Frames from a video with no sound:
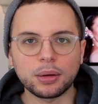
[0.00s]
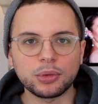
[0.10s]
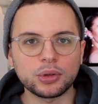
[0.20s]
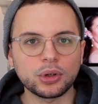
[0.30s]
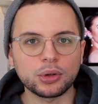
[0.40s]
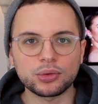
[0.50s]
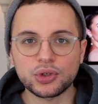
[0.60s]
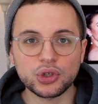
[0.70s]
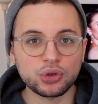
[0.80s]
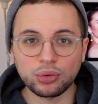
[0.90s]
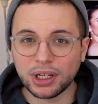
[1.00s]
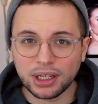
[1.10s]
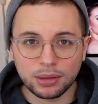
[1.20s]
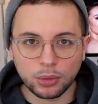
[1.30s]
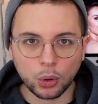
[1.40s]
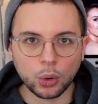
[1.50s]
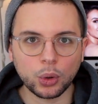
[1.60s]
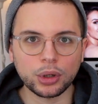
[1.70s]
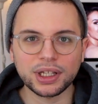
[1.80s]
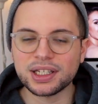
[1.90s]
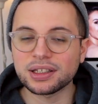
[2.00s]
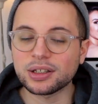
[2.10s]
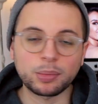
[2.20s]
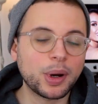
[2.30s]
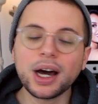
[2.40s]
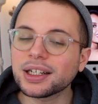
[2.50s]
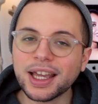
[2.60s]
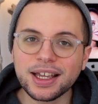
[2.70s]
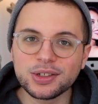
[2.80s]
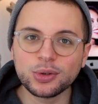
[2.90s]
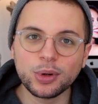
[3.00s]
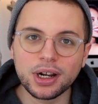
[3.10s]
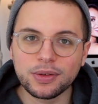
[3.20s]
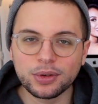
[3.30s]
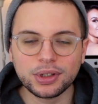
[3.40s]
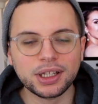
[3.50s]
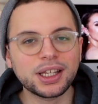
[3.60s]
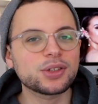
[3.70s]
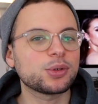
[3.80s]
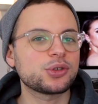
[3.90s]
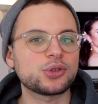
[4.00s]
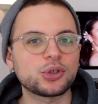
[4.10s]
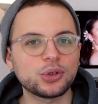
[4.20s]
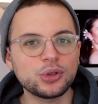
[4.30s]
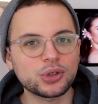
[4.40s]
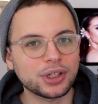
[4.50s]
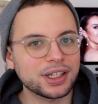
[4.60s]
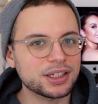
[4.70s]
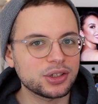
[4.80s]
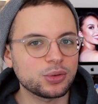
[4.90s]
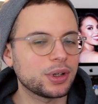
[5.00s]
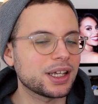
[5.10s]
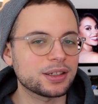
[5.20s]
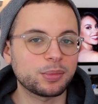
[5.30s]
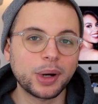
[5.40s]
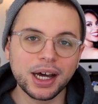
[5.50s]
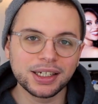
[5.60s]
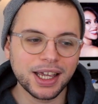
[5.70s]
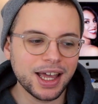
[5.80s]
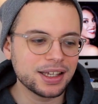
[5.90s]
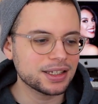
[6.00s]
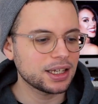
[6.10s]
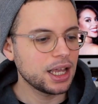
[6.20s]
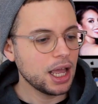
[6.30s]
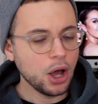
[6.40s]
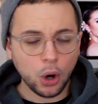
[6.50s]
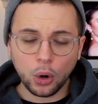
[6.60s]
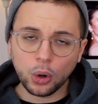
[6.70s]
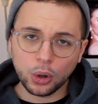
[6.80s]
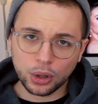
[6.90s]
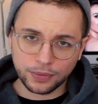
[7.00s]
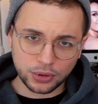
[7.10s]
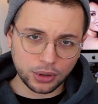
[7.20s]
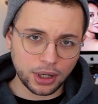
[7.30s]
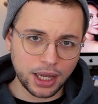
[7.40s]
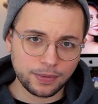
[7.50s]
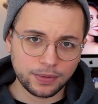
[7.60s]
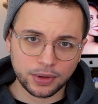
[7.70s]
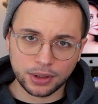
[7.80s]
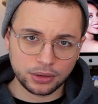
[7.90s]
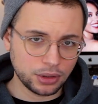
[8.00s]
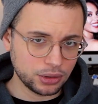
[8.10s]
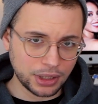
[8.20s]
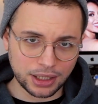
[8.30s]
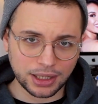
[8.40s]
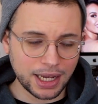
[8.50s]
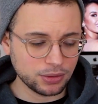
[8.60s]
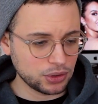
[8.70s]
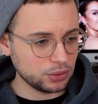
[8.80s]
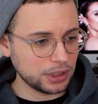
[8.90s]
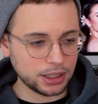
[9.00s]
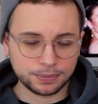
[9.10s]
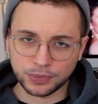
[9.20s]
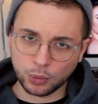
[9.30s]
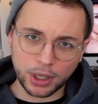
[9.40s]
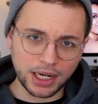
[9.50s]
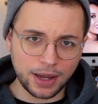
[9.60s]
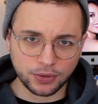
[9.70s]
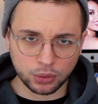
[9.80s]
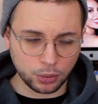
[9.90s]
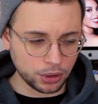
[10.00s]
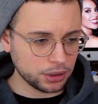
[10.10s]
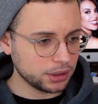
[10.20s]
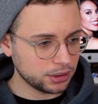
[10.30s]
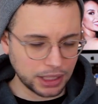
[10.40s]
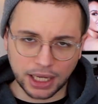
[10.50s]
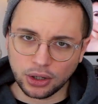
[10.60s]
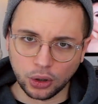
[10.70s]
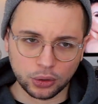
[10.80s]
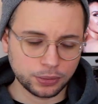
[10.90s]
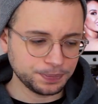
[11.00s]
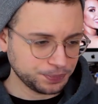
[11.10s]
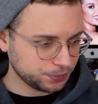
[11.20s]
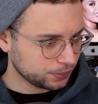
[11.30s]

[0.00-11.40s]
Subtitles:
you know, stream or listen to podcasts or whatever, then that's what you should do. You should listen to it as a podcast. Or if you don't have, you know, you're not allowed to, then wait after work, get home,